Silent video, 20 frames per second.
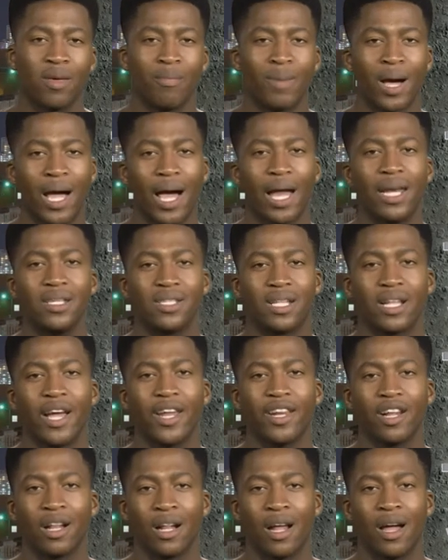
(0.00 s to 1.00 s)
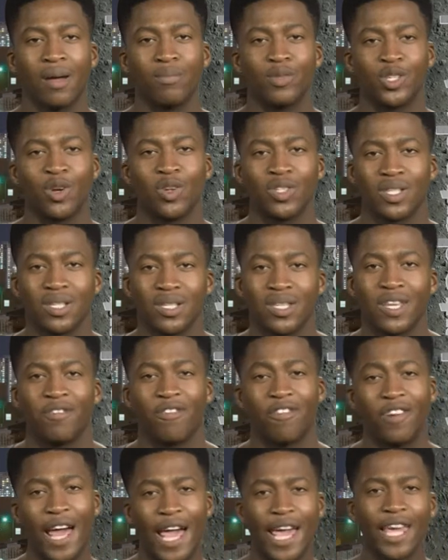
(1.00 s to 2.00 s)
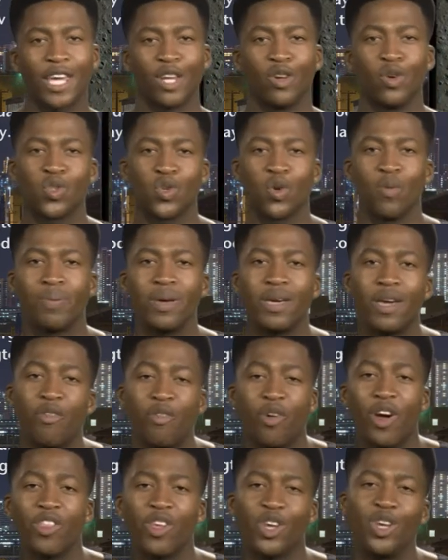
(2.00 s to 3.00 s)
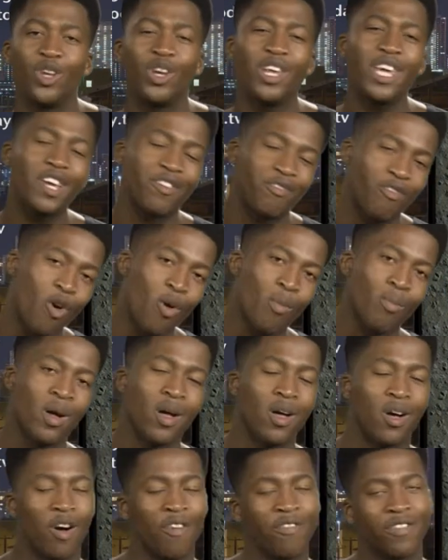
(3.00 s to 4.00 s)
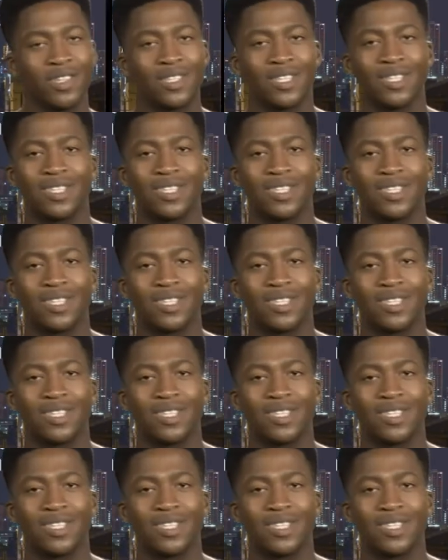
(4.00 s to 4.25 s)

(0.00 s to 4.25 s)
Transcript: The Magalies Gliding Club shows us that flying can also be a rather unique form of